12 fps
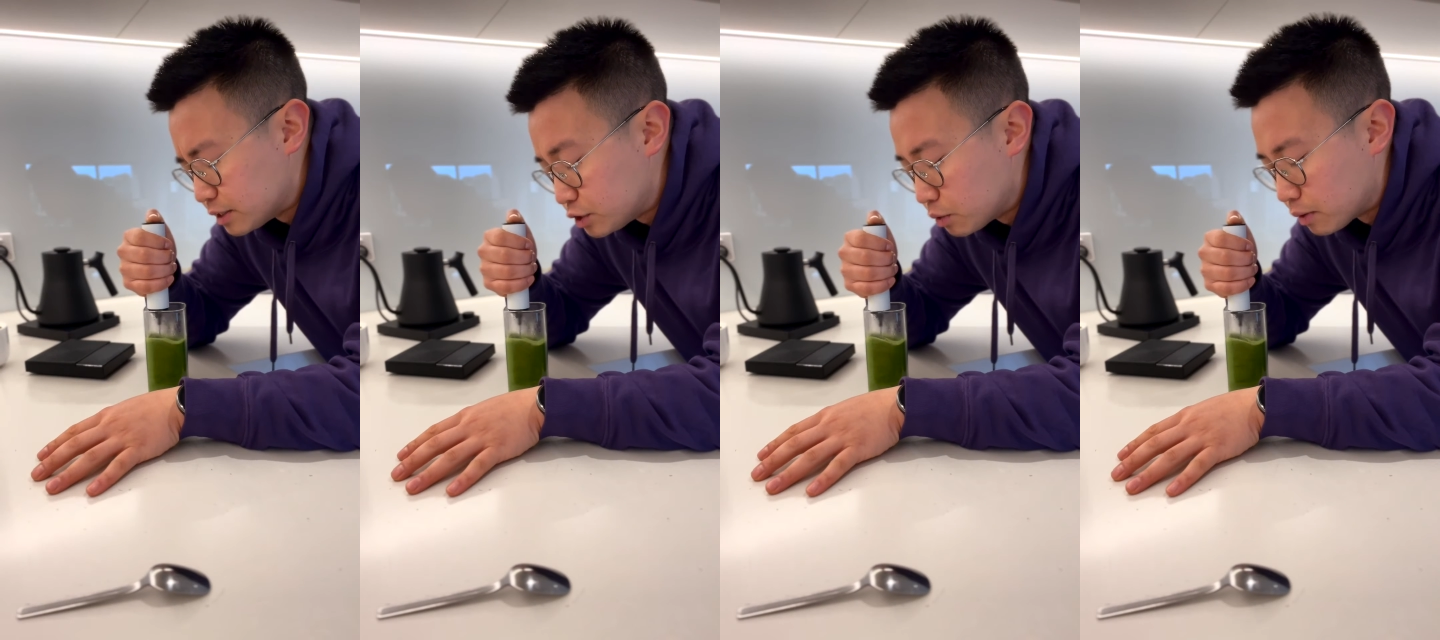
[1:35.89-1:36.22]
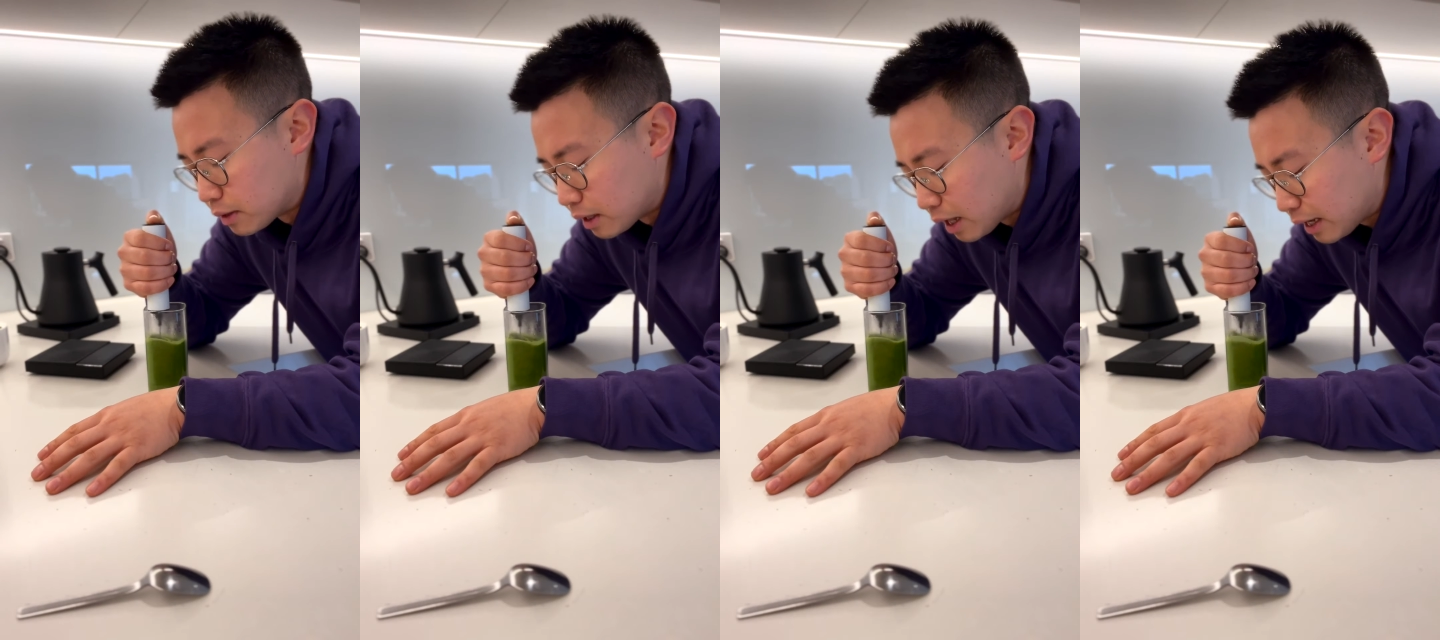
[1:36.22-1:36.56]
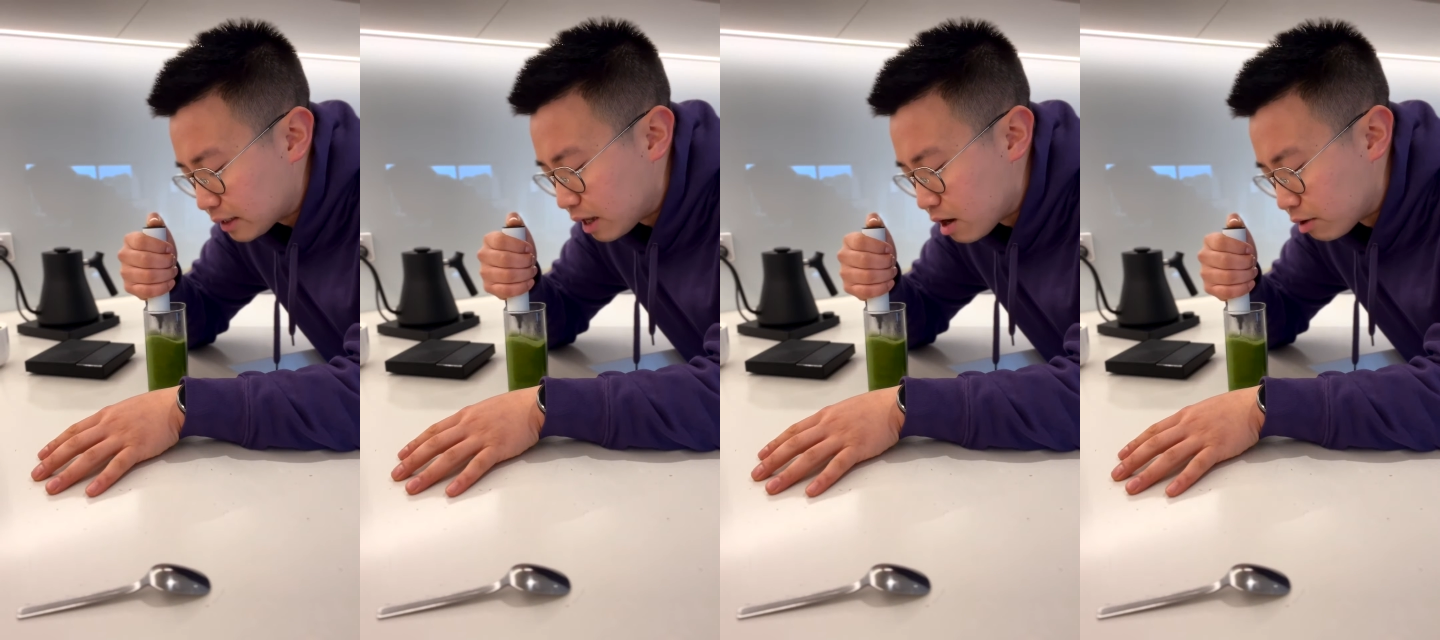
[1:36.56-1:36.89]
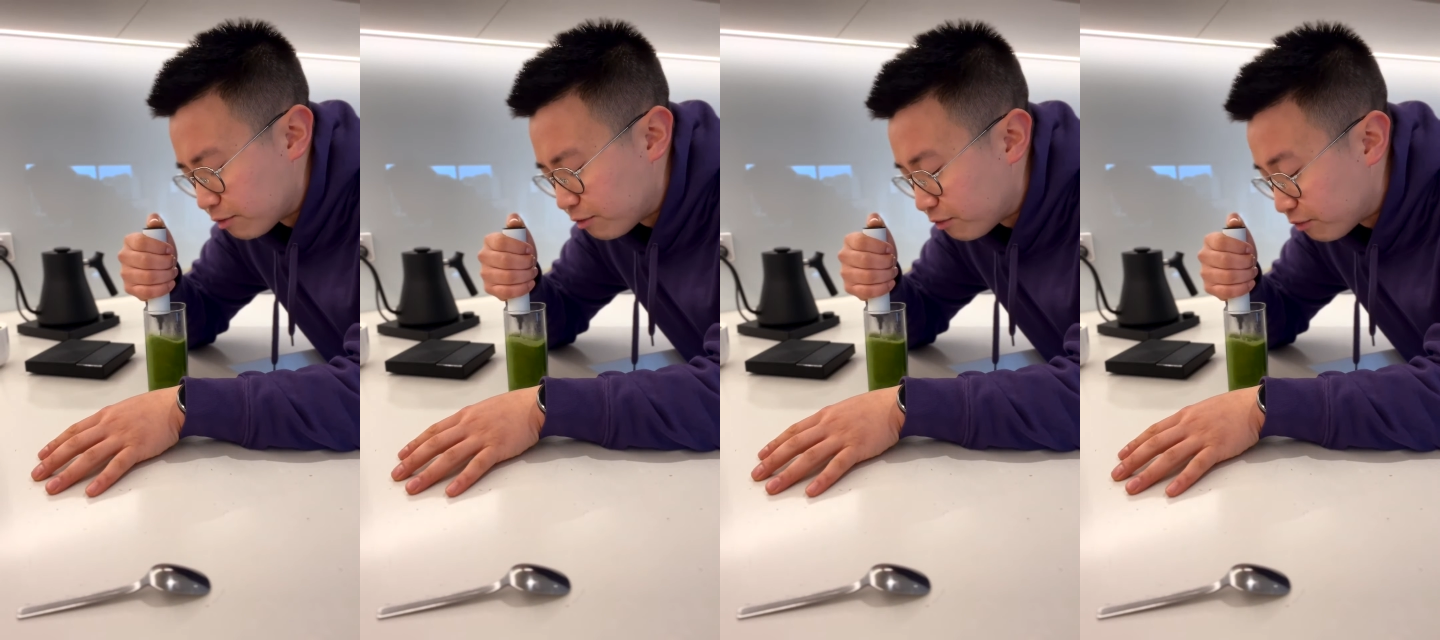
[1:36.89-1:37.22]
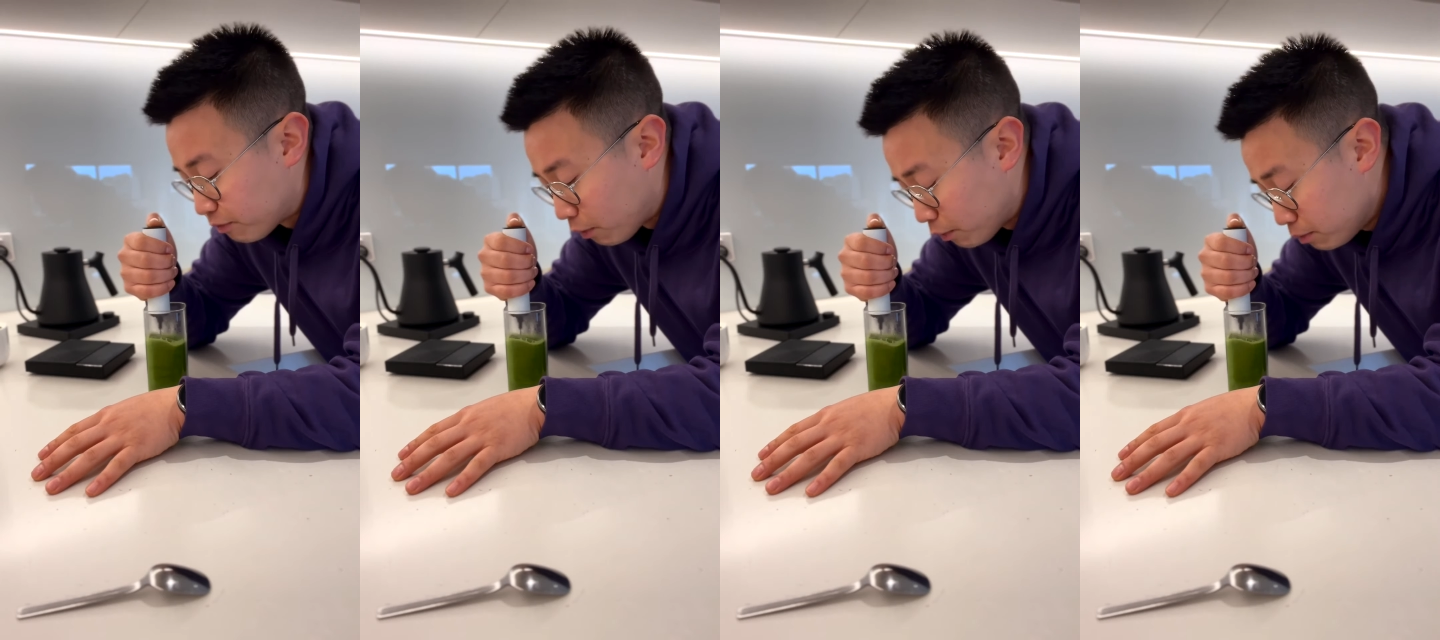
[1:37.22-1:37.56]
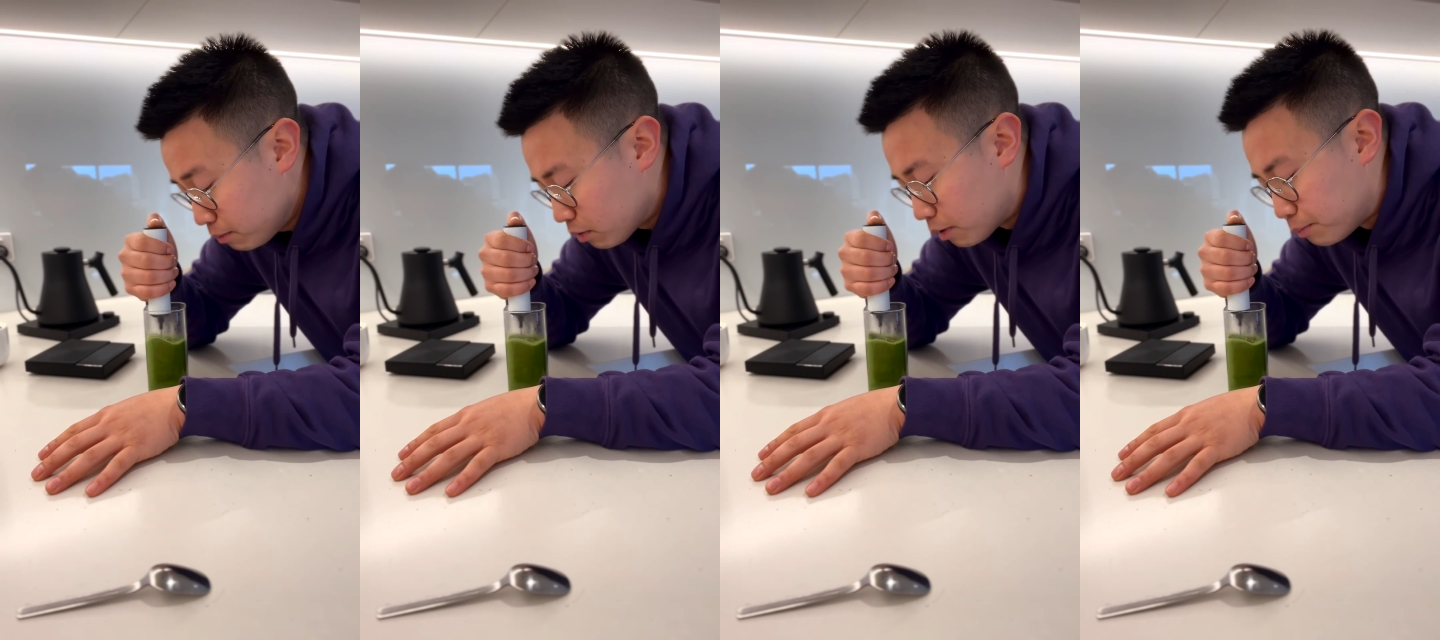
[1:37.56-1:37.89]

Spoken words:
until a light layer of foam